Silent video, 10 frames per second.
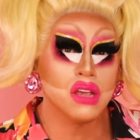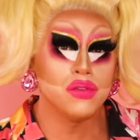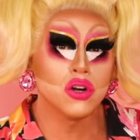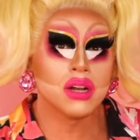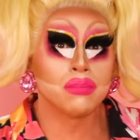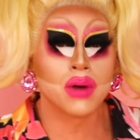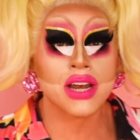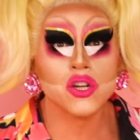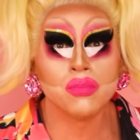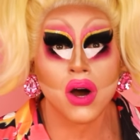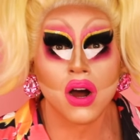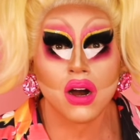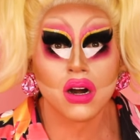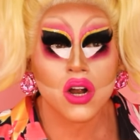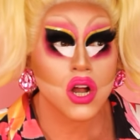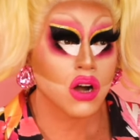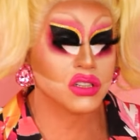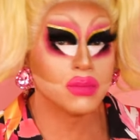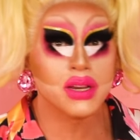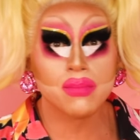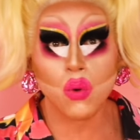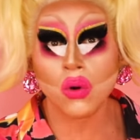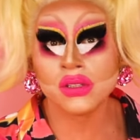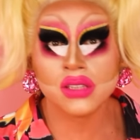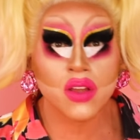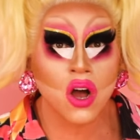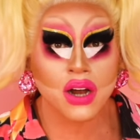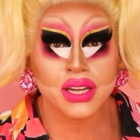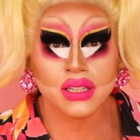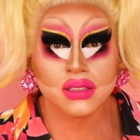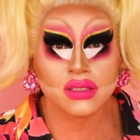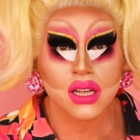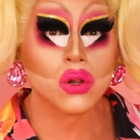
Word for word: if you're at a brand new bar or somebody important's in the audience,